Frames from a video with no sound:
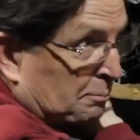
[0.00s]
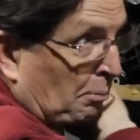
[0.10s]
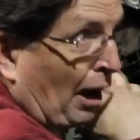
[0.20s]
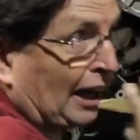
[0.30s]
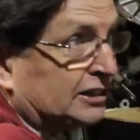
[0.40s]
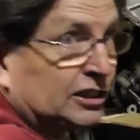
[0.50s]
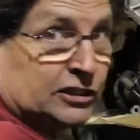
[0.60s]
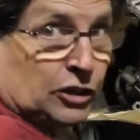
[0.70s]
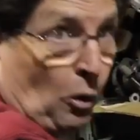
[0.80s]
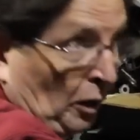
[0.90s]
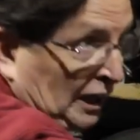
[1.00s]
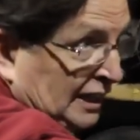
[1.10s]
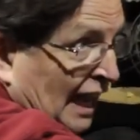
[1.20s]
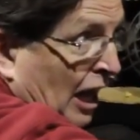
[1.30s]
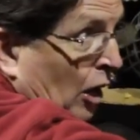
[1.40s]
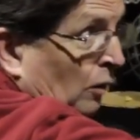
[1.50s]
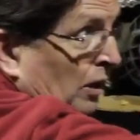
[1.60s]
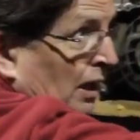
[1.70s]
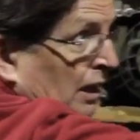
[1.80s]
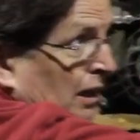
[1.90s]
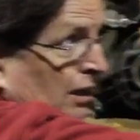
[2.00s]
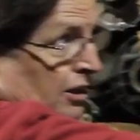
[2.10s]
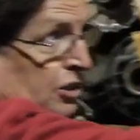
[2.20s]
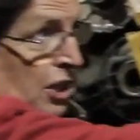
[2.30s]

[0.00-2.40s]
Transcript: boxes going down the